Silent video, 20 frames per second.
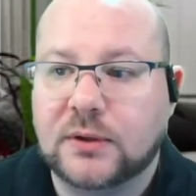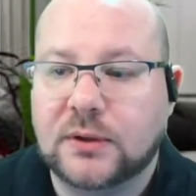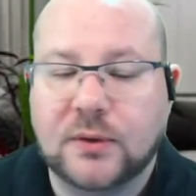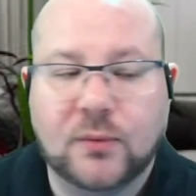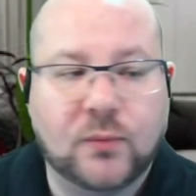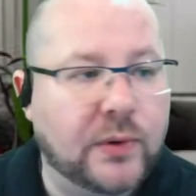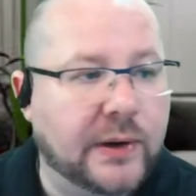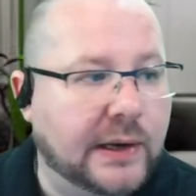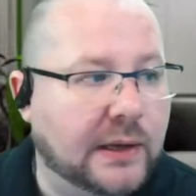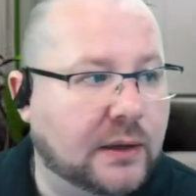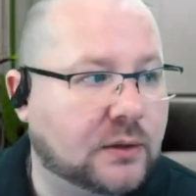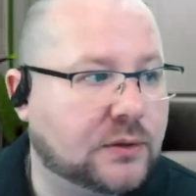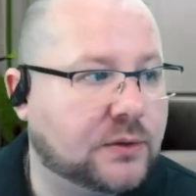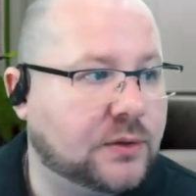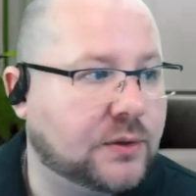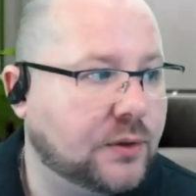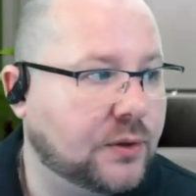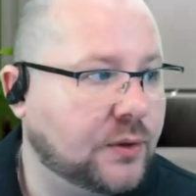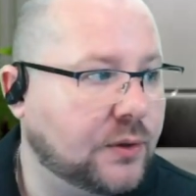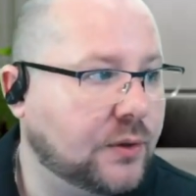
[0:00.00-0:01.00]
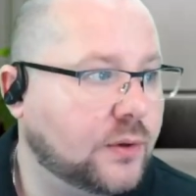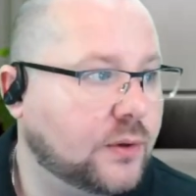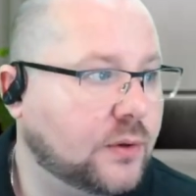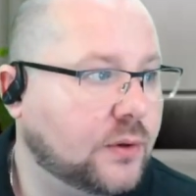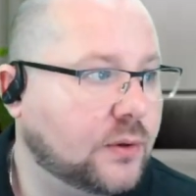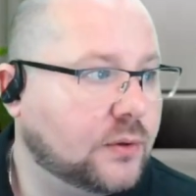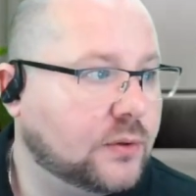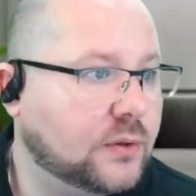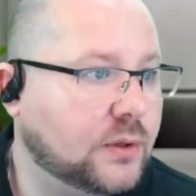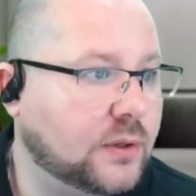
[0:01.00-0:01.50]
the world
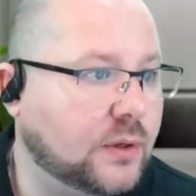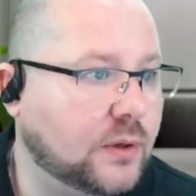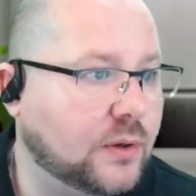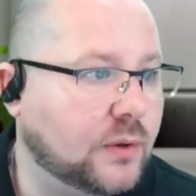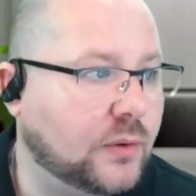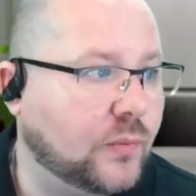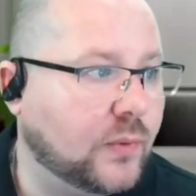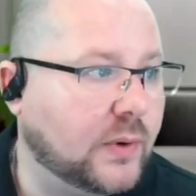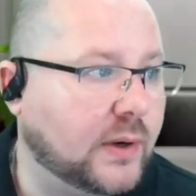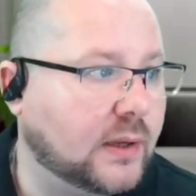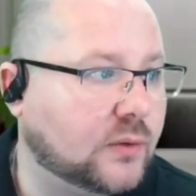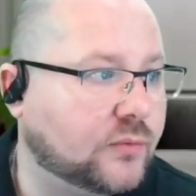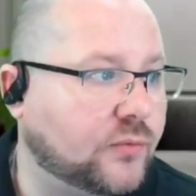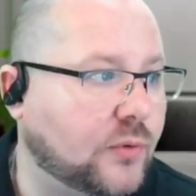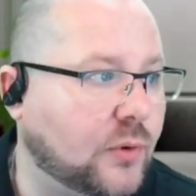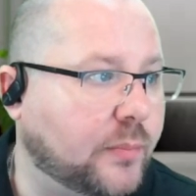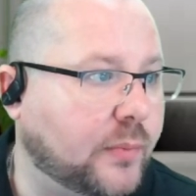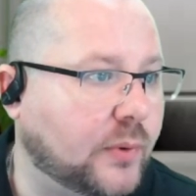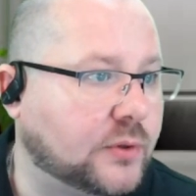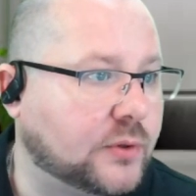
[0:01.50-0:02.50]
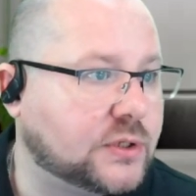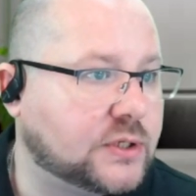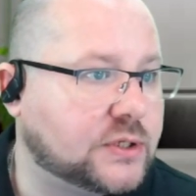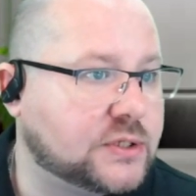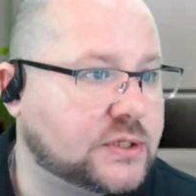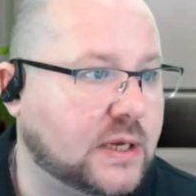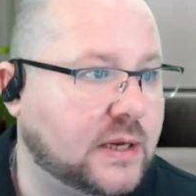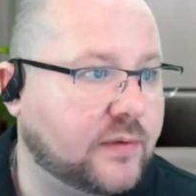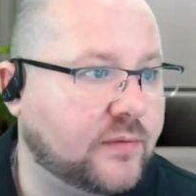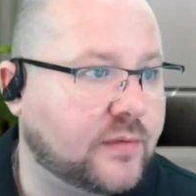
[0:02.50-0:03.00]
the world robotic
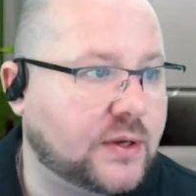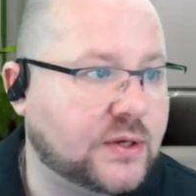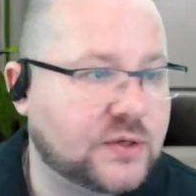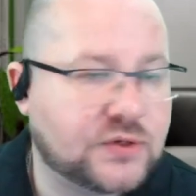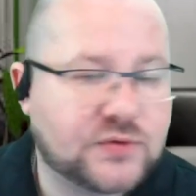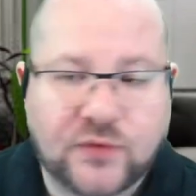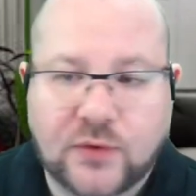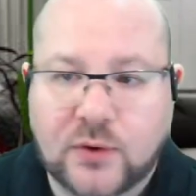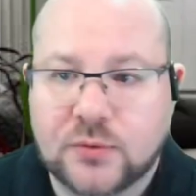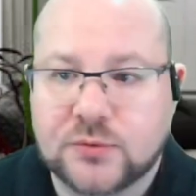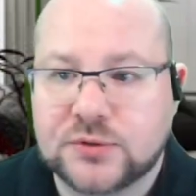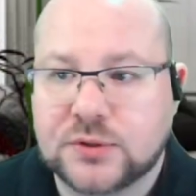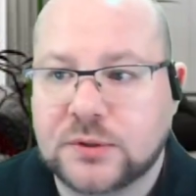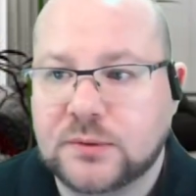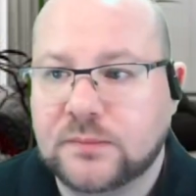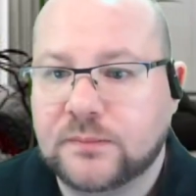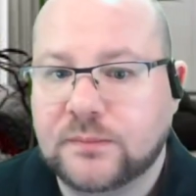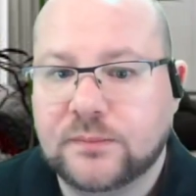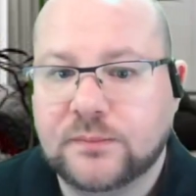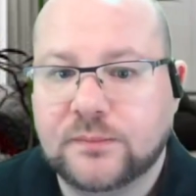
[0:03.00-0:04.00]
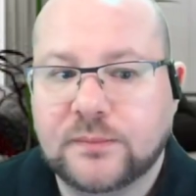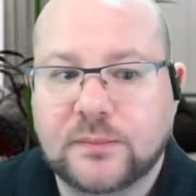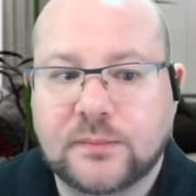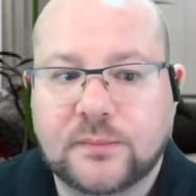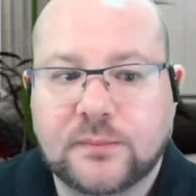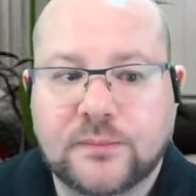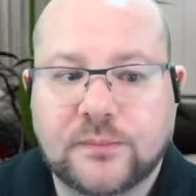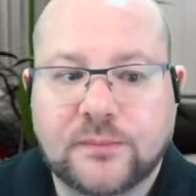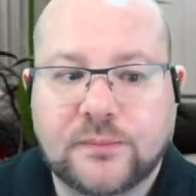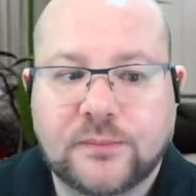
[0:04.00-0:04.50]
server is frozen.
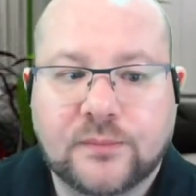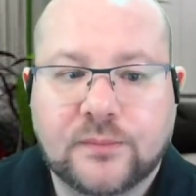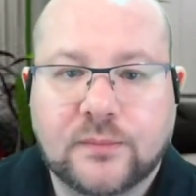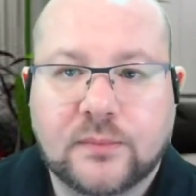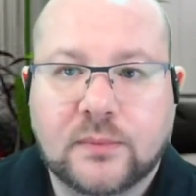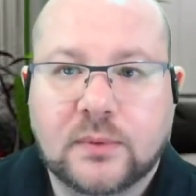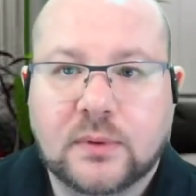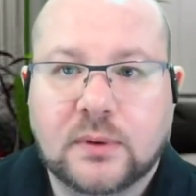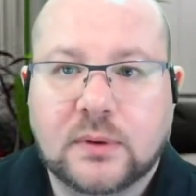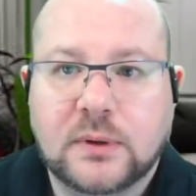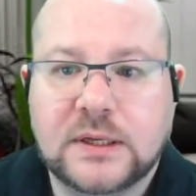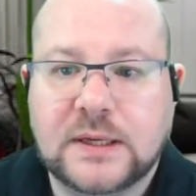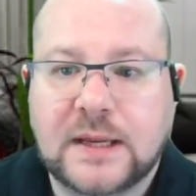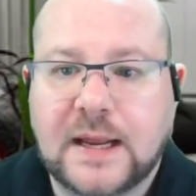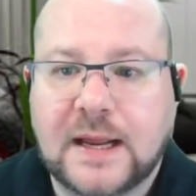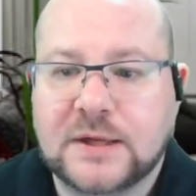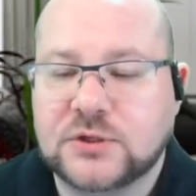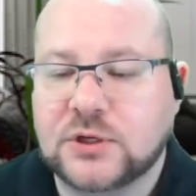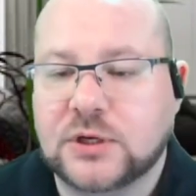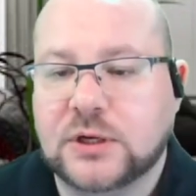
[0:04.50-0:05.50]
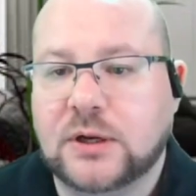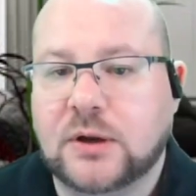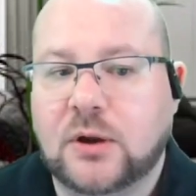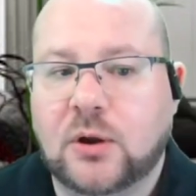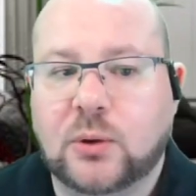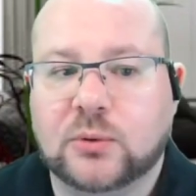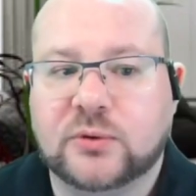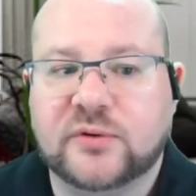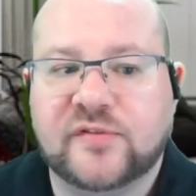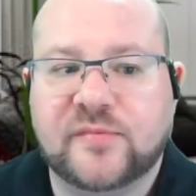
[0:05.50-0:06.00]
It has a
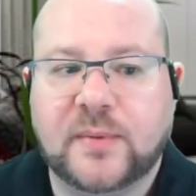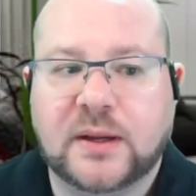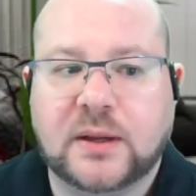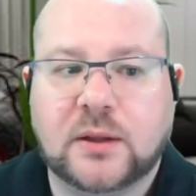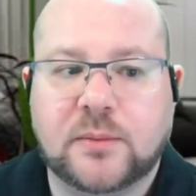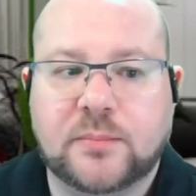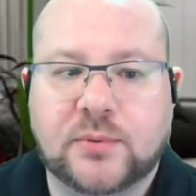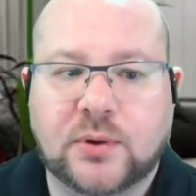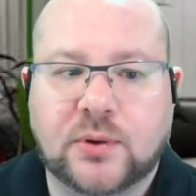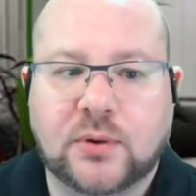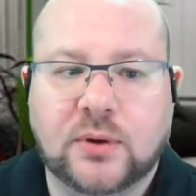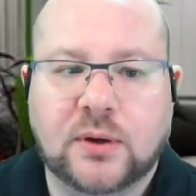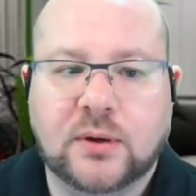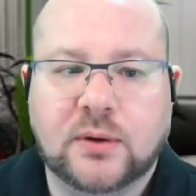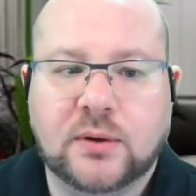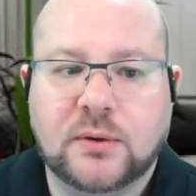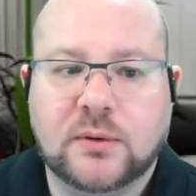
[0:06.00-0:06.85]
hold of my computer.